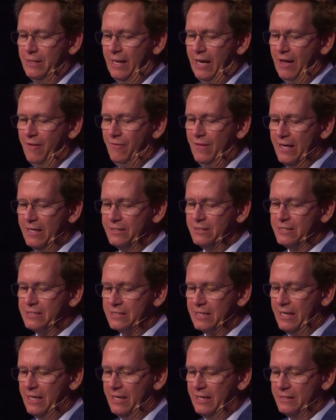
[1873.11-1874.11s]
He then
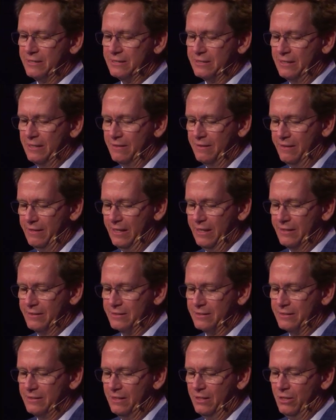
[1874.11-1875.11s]
says
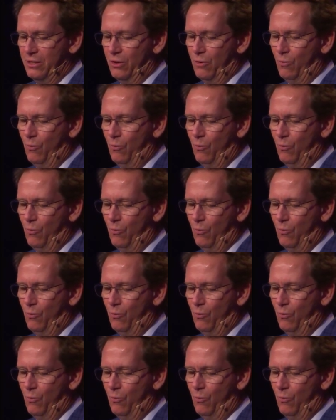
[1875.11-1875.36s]
this